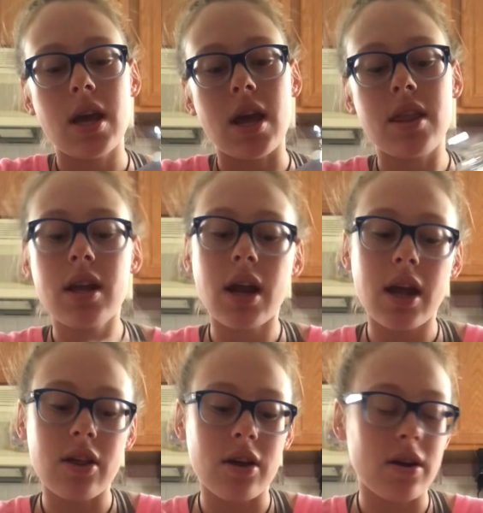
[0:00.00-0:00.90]
And then
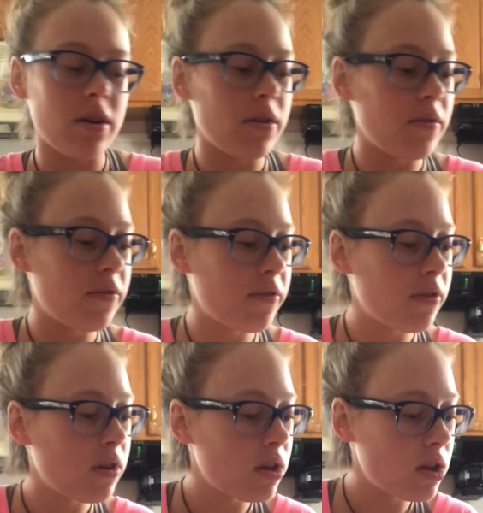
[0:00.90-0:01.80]
I thought
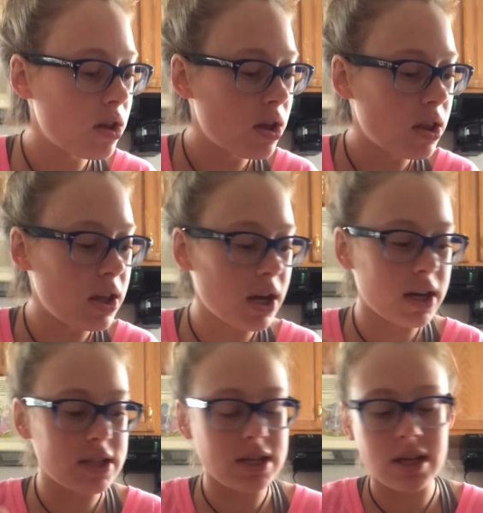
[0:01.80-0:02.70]
of the
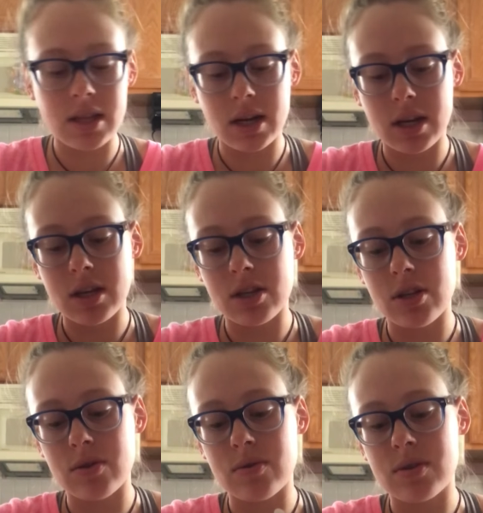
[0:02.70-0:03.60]
idea that I could
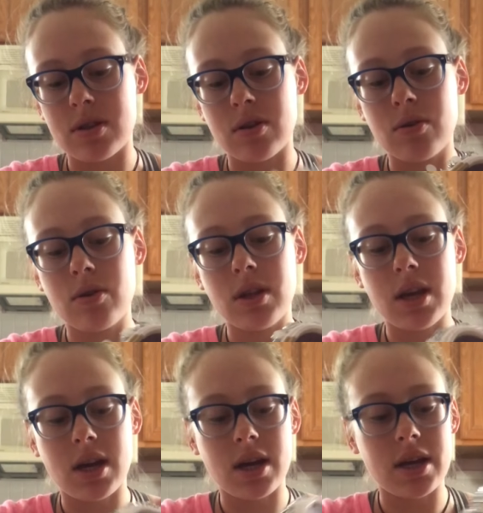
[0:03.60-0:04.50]
use the
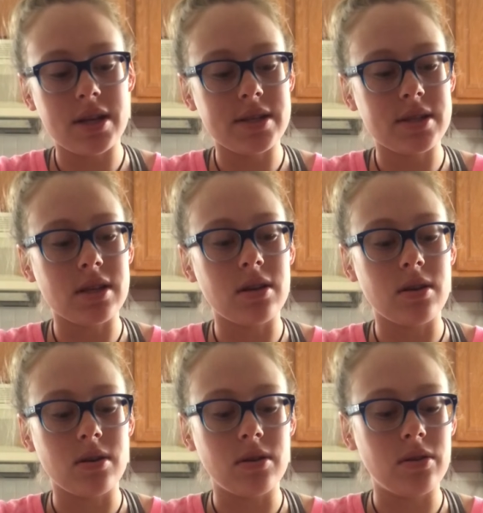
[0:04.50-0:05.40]
googly eyes, the
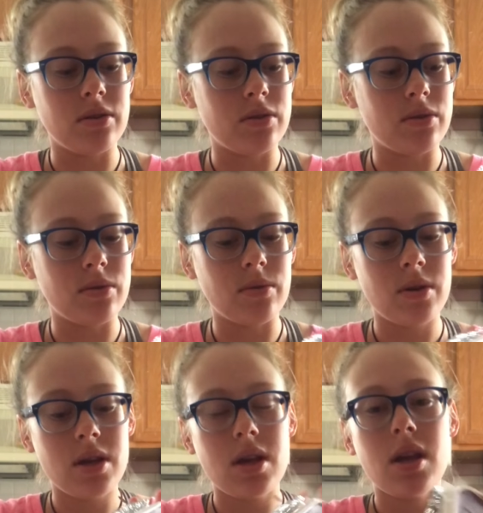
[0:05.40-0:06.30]
glitter glue,
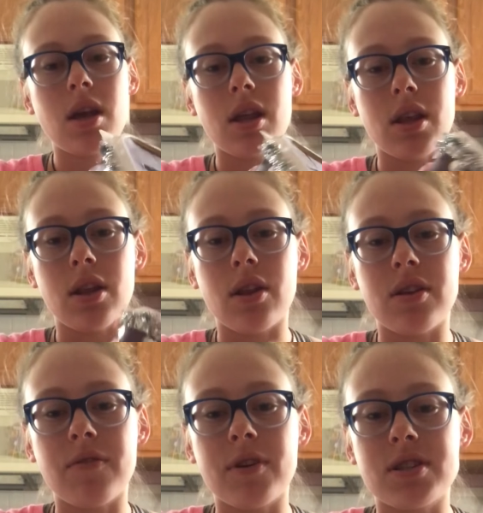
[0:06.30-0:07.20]
and then the
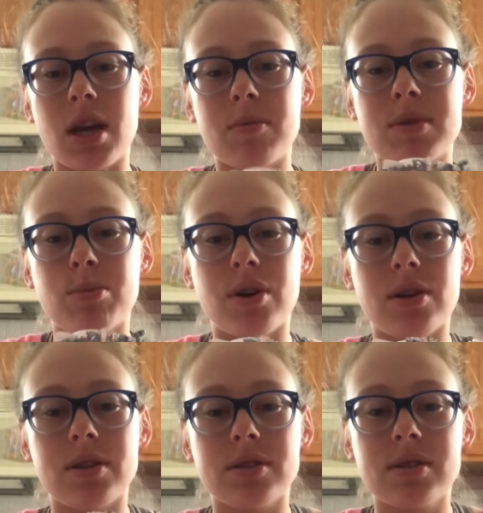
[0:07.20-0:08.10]
different types of
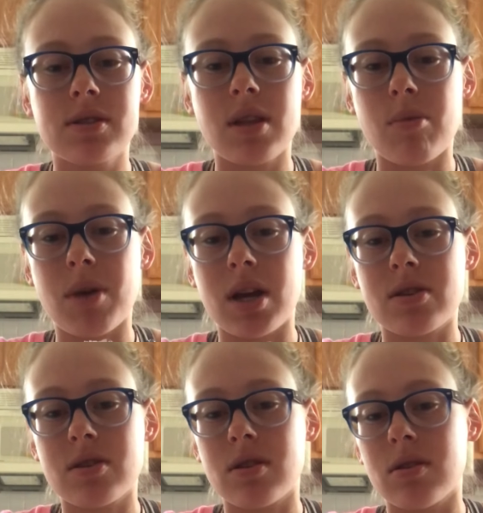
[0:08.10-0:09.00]
balls that
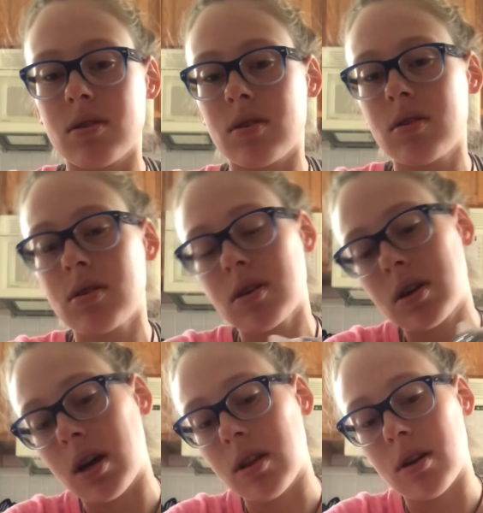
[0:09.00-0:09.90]
match the
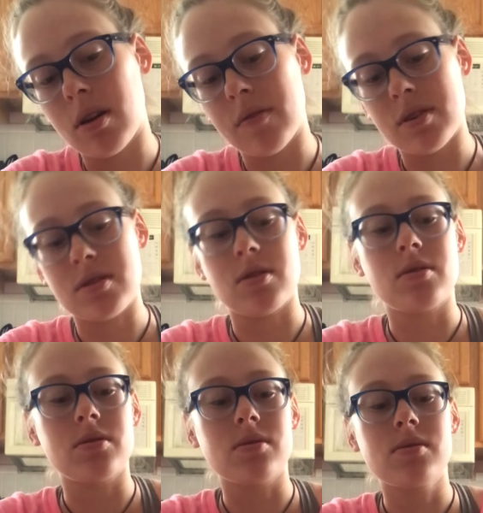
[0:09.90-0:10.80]
color of the
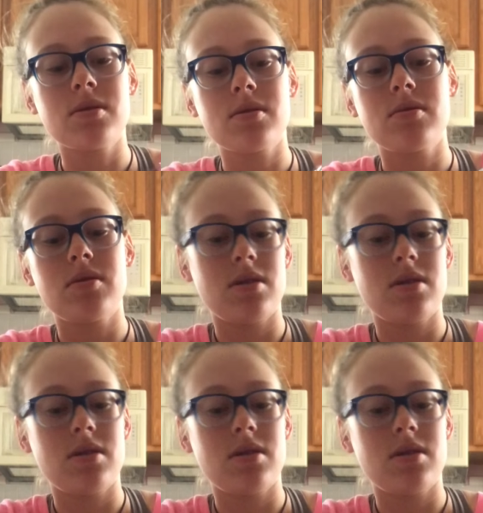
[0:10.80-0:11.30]
circles.